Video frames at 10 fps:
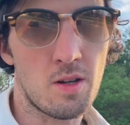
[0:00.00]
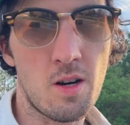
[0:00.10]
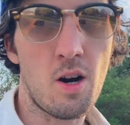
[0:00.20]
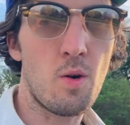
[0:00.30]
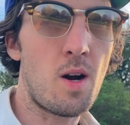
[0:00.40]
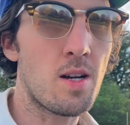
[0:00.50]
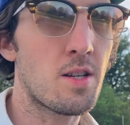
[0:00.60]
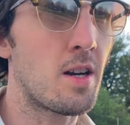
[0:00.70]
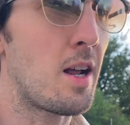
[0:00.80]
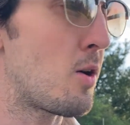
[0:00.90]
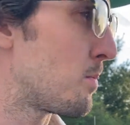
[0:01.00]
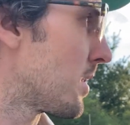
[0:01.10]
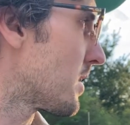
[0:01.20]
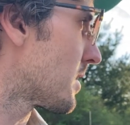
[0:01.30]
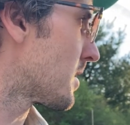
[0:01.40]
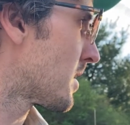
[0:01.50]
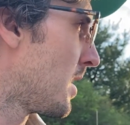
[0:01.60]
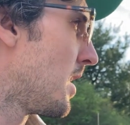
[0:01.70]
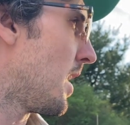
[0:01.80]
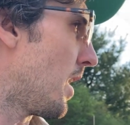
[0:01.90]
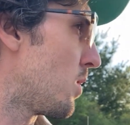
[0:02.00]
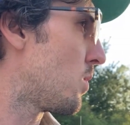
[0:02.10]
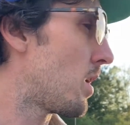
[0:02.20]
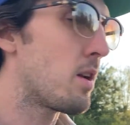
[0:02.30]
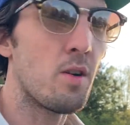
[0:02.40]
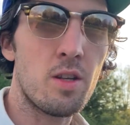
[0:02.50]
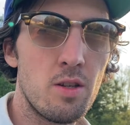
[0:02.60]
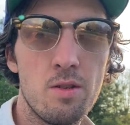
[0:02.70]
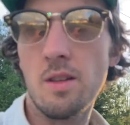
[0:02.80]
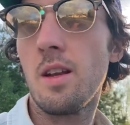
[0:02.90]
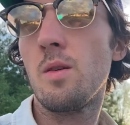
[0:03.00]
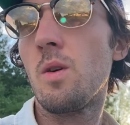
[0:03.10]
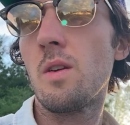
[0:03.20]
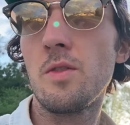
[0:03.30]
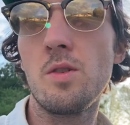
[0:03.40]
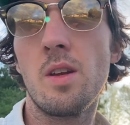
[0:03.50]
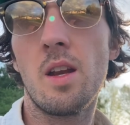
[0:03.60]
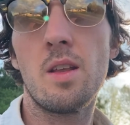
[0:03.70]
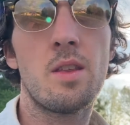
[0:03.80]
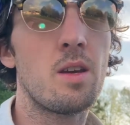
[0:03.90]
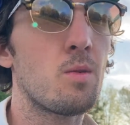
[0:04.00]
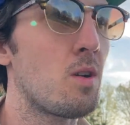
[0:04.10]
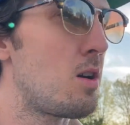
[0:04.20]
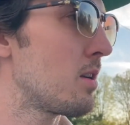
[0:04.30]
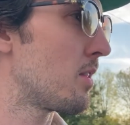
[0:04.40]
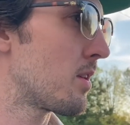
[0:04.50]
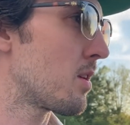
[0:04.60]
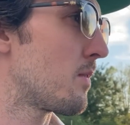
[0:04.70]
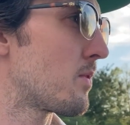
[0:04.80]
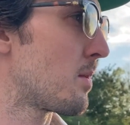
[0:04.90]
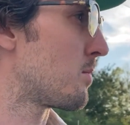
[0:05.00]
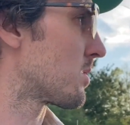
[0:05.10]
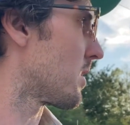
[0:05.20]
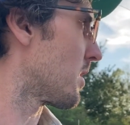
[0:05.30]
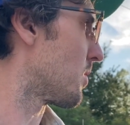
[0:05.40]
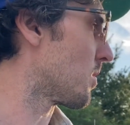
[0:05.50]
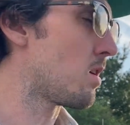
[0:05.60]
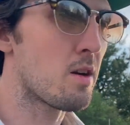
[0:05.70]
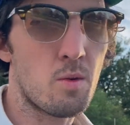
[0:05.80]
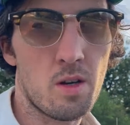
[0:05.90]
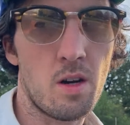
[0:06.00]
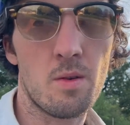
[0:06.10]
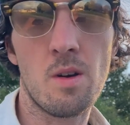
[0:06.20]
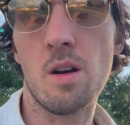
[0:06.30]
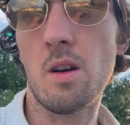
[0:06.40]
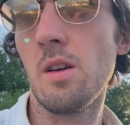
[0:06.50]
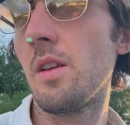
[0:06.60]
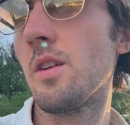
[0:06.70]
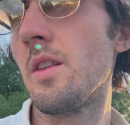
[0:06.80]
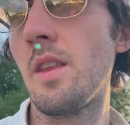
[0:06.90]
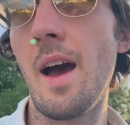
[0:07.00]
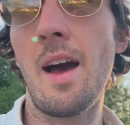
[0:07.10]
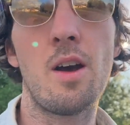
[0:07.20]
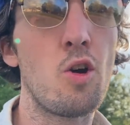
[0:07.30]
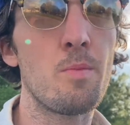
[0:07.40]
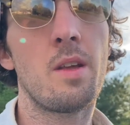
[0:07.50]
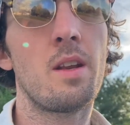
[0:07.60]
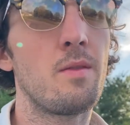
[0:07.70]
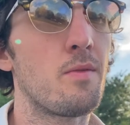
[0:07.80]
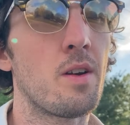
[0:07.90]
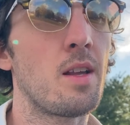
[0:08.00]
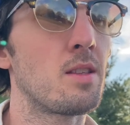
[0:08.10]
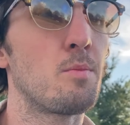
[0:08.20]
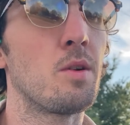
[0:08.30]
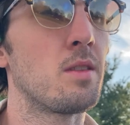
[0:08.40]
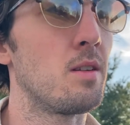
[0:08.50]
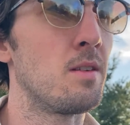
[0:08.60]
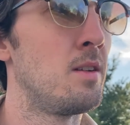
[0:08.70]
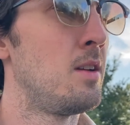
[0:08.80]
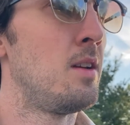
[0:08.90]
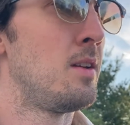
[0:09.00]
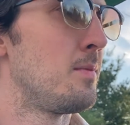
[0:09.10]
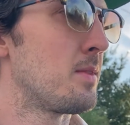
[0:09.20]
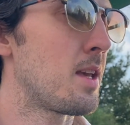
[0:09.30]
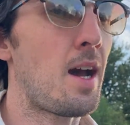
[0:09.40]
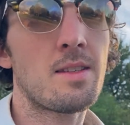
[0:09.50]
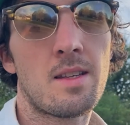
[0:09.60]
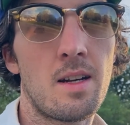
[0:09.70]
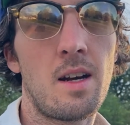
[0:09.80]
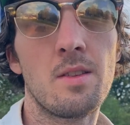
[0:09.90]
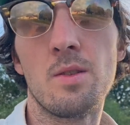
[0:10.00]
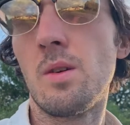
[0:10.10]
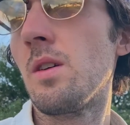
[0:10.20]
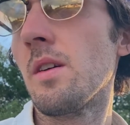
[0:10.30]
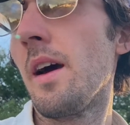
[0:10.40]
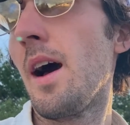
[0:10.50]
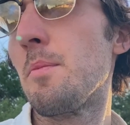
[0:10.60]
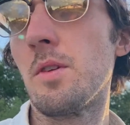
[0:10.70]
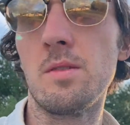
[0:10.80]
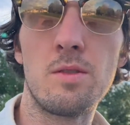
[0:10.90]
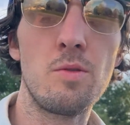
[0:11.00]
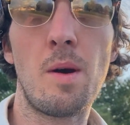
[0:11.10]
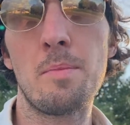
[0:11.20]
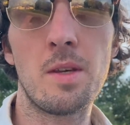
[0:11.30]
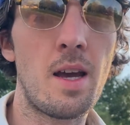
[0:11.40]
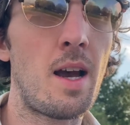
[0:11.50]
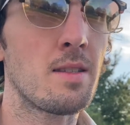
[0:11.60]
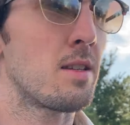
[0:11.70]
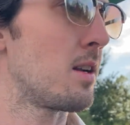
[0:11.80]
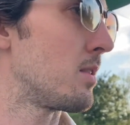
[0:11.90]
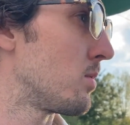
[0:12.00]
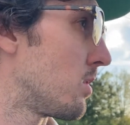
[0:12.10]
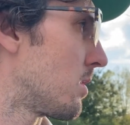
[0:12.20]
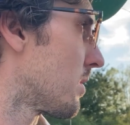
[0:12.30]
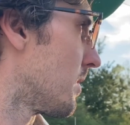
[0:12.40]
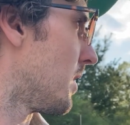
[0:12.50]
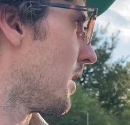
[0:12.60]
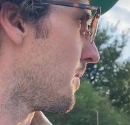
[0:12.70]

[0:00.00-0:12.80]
car wash in and out places. I don't want to accuse anyone of doing anything wrong. You think if something was going to go wrong, it would have gone wrong earlier than that. I hope they didn't forget to put the gasket on the oil cap or lube up the gasket on the oil, uh,